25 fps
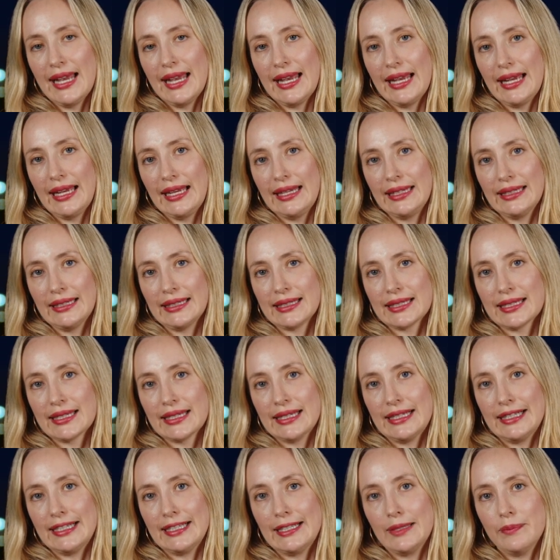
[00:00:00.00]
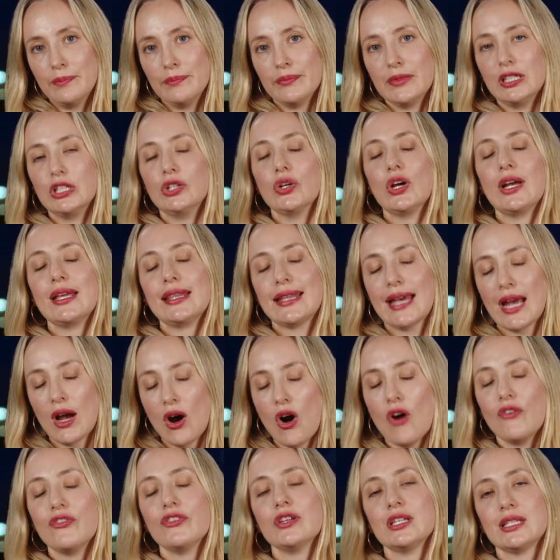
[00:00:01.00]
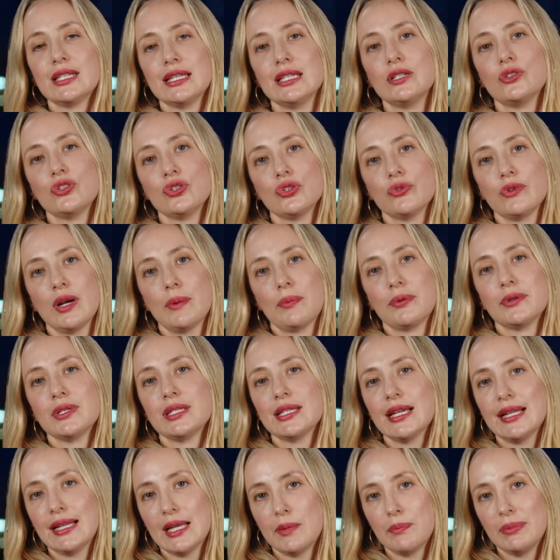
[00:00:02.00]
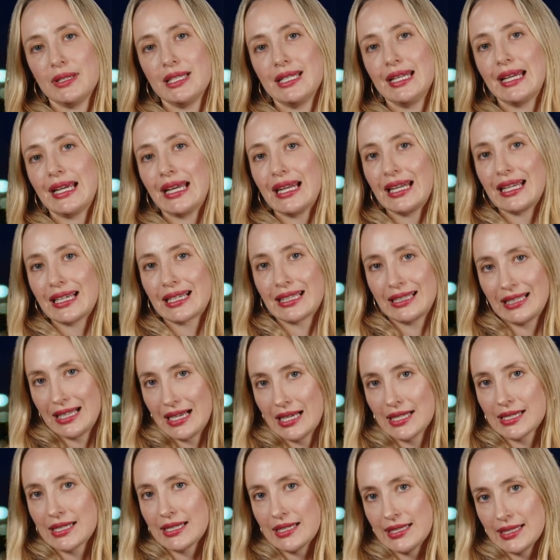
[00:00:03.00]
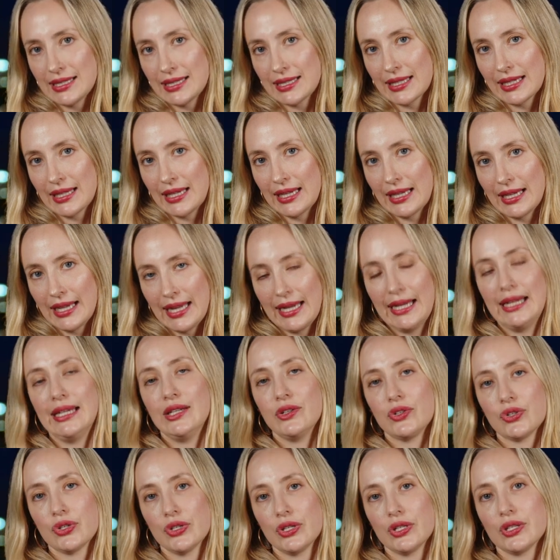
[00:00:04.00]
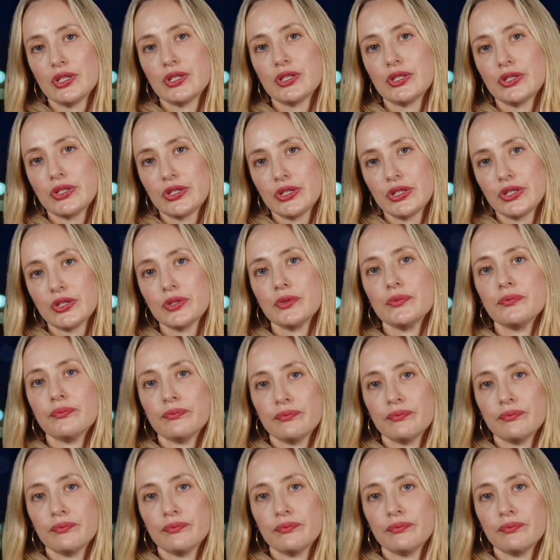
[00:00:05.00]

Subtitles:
And, they obviously do represent a particular class's interests.